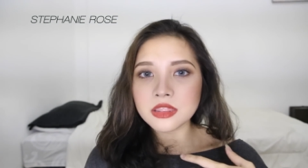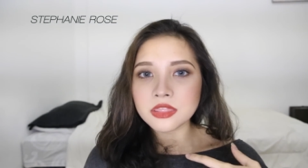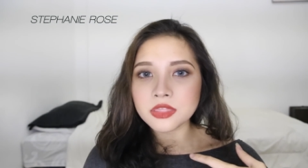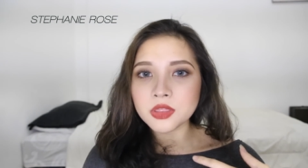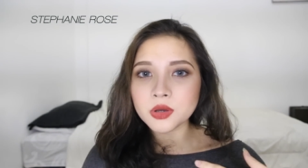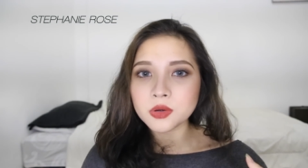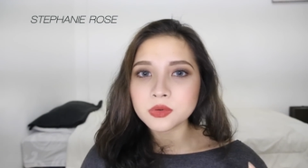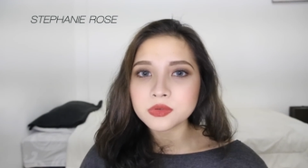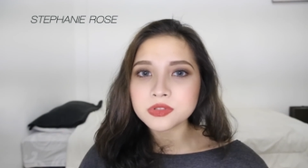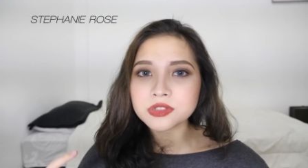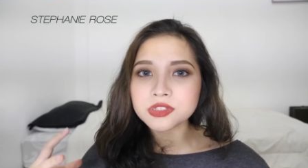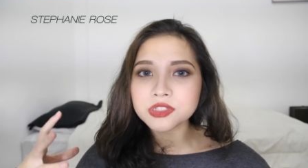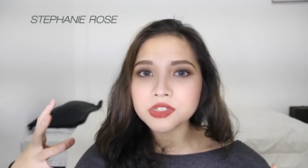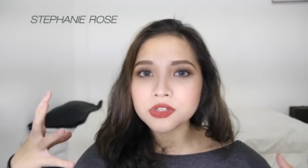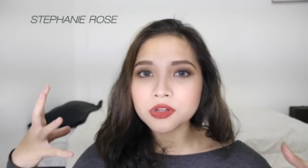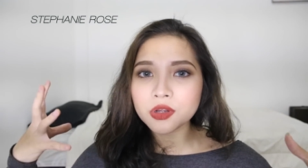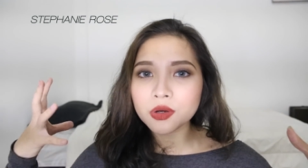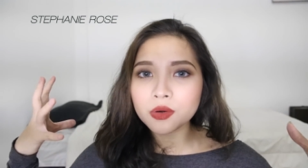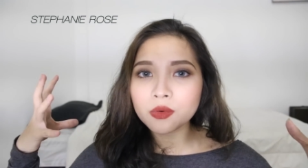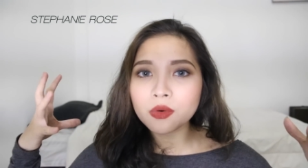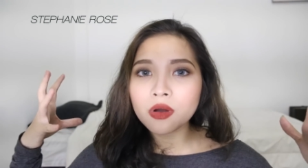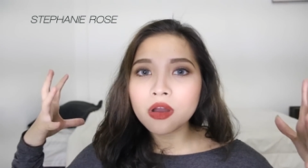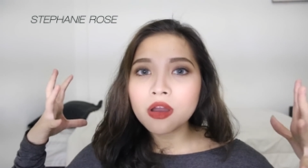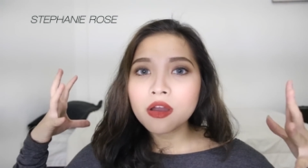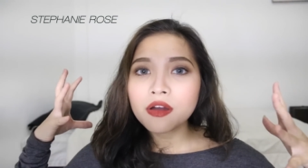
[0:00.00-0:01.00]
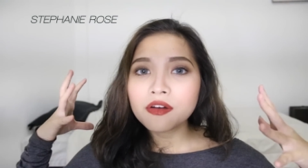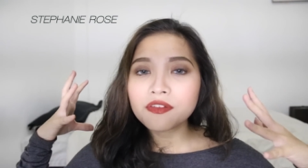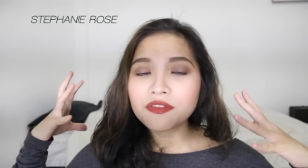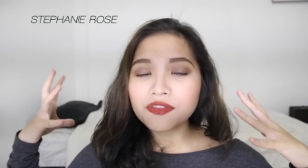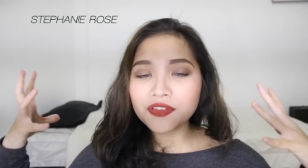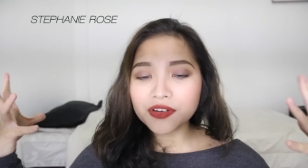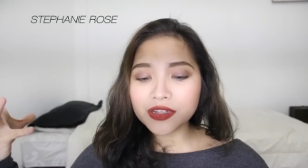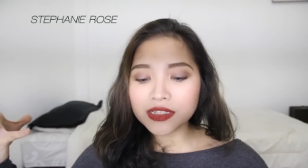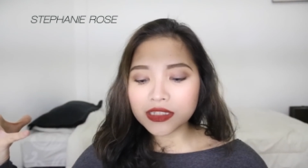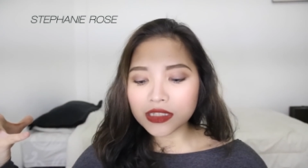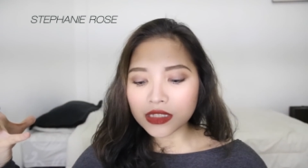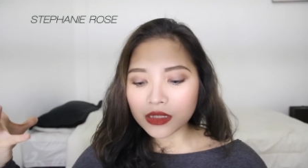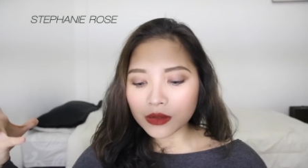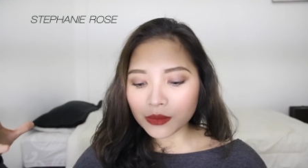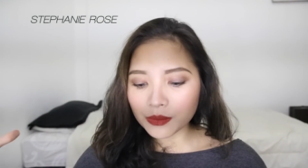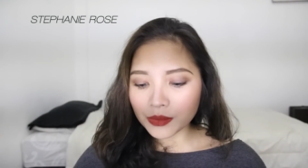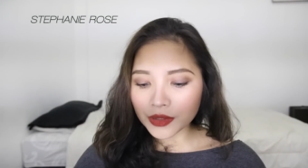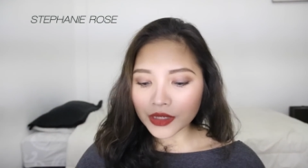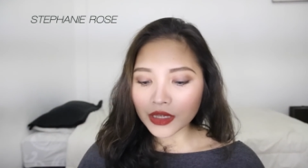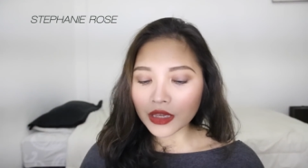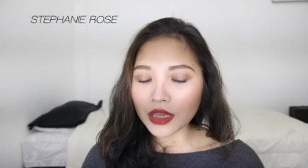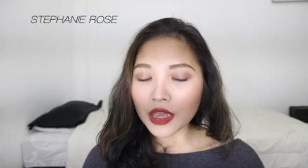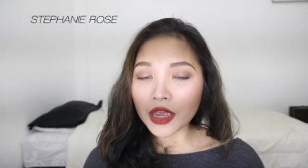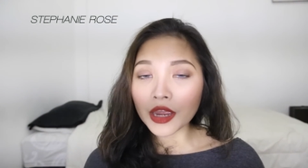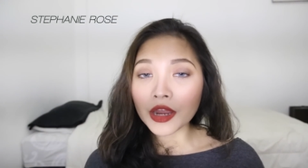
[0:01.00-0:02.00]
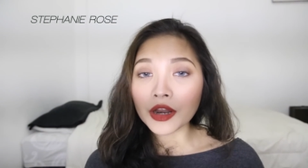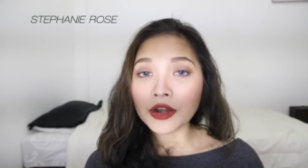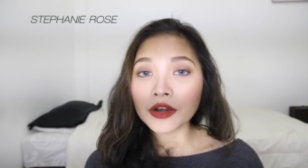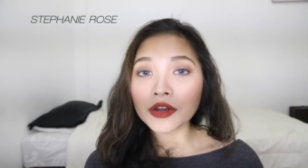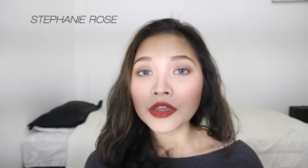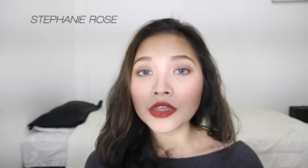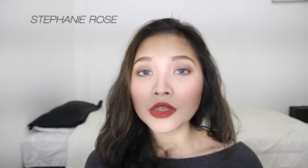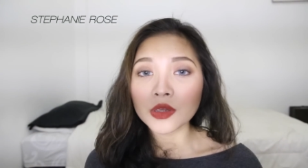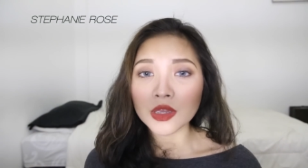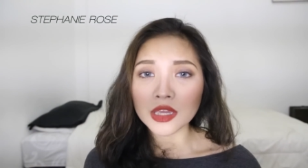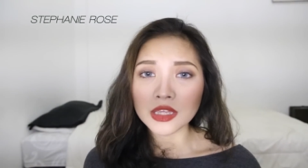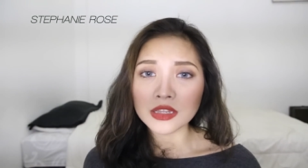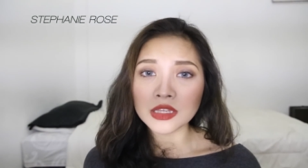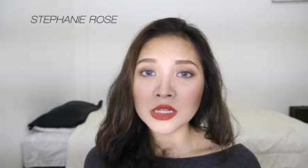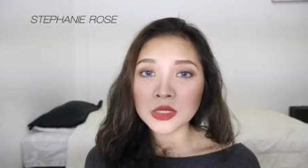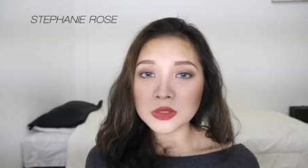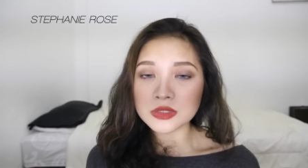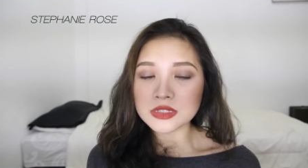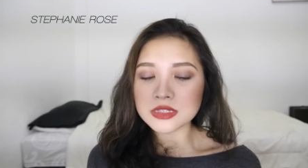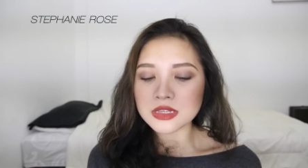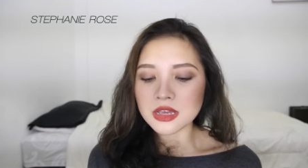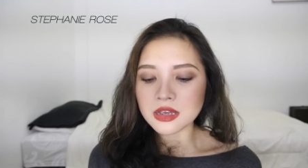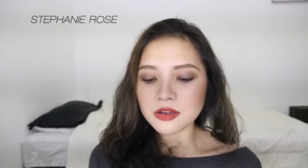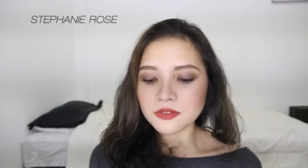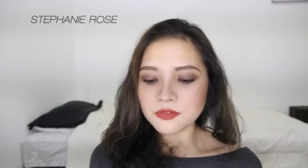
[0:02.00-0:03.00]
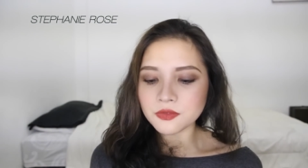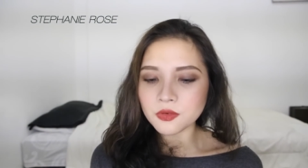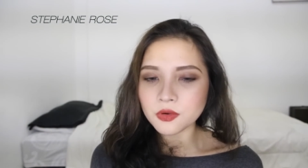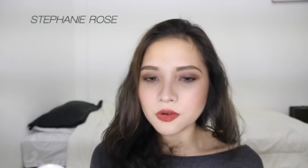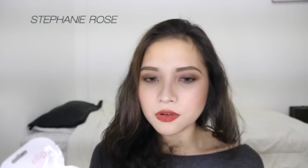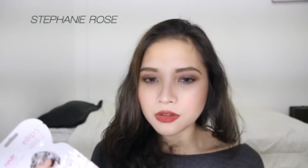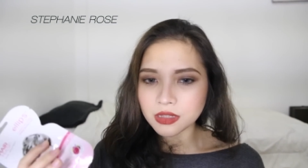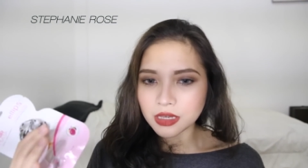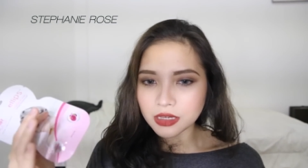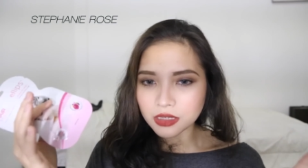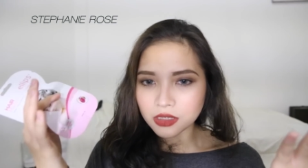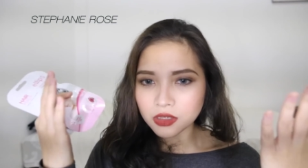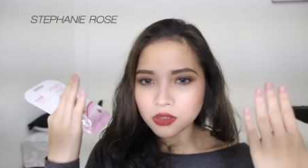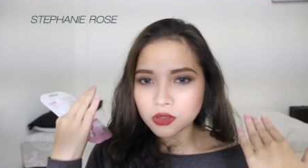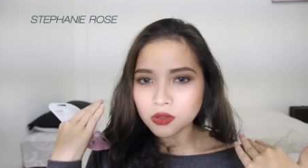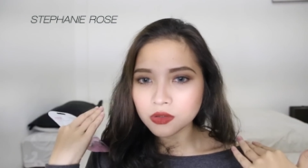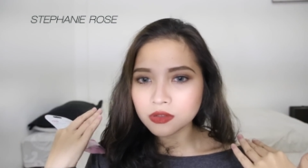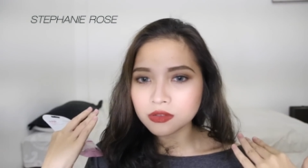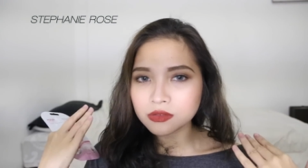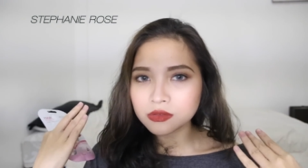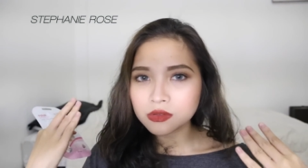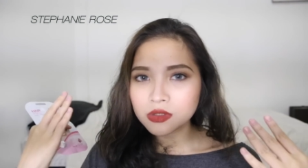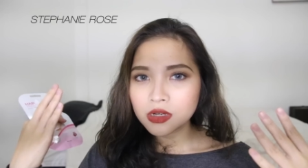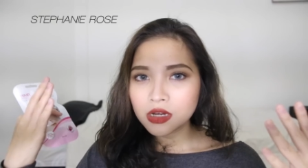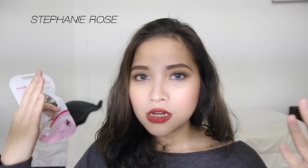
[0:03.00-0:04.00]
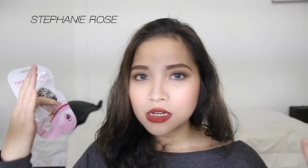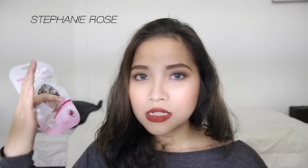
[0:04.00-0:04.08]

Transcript: those you know frizzy big hair you can use that for like you know